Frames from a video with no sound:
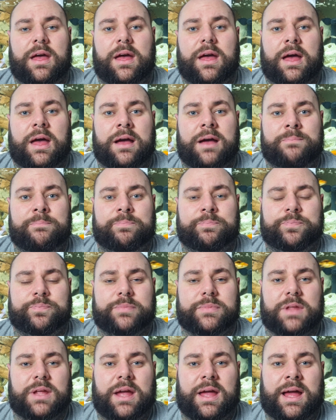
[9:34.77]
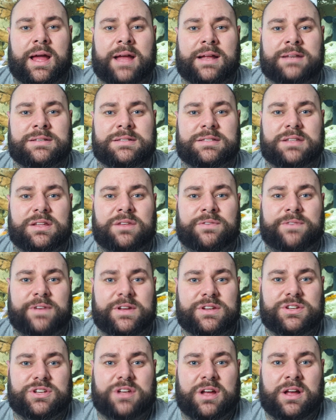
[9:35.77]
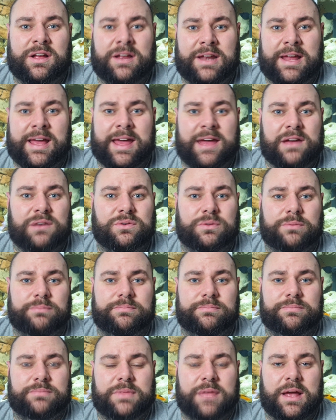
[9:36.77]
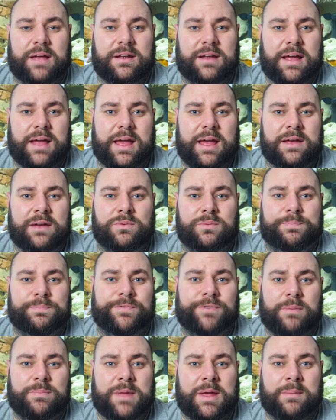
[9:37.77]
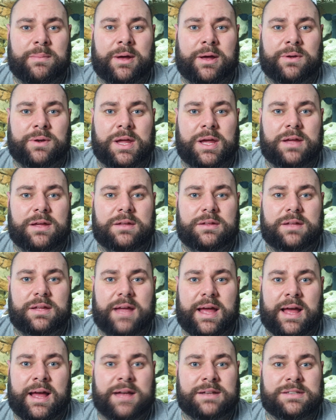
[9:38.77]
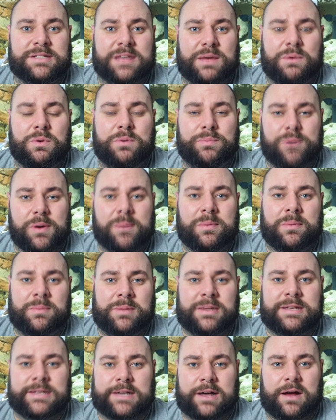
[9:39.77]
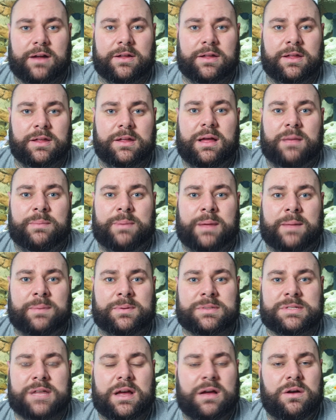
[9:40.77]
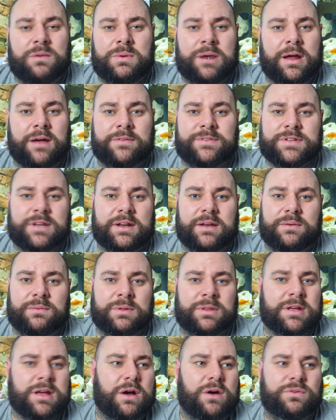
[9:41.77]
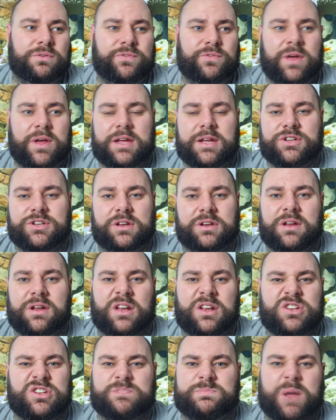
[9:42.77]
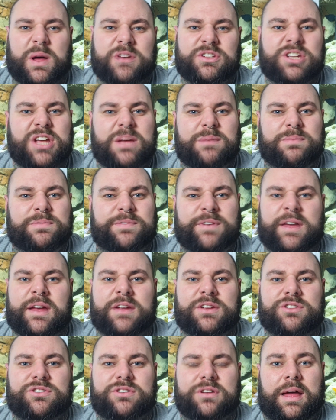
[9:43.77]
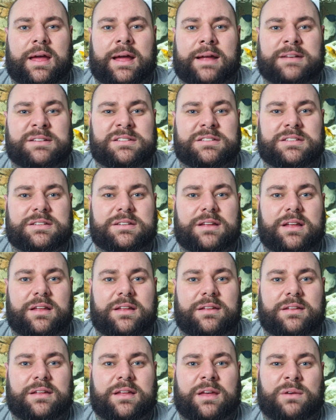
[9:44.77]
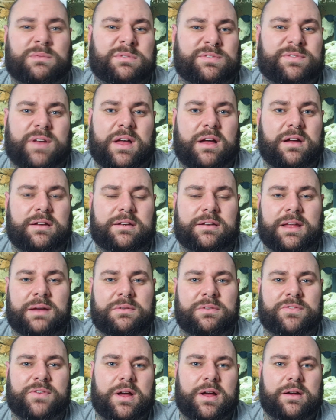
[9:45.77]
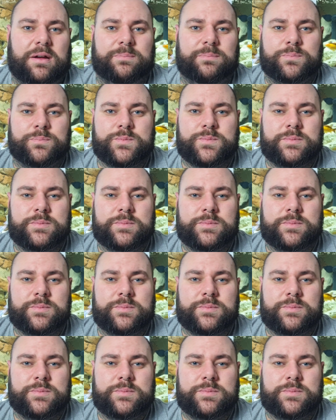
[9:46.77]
And your fish are going to get ill. They're going to get ill from the ammonia, and they will probably die. People say, oh, well, I've done it with goldfish and I just buy cheap fish and it was fine, they were fine.